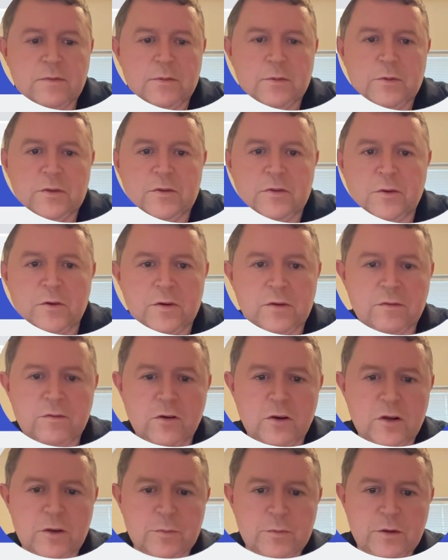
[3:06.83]
want to turn your
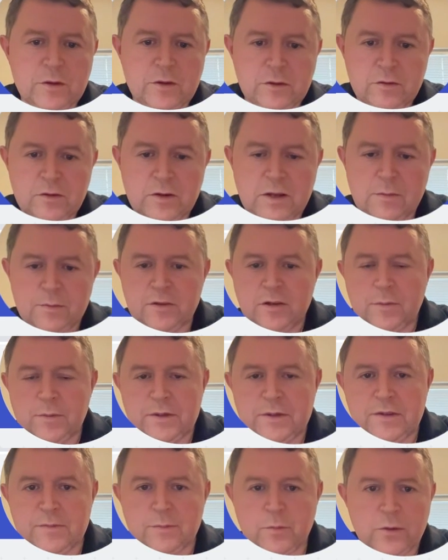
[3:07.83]
volume down on your laptop
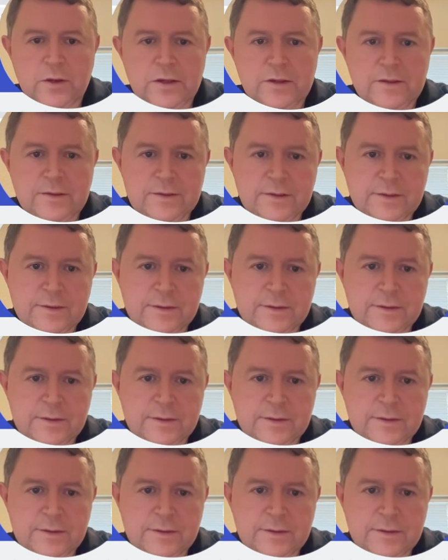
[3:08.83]
at this point.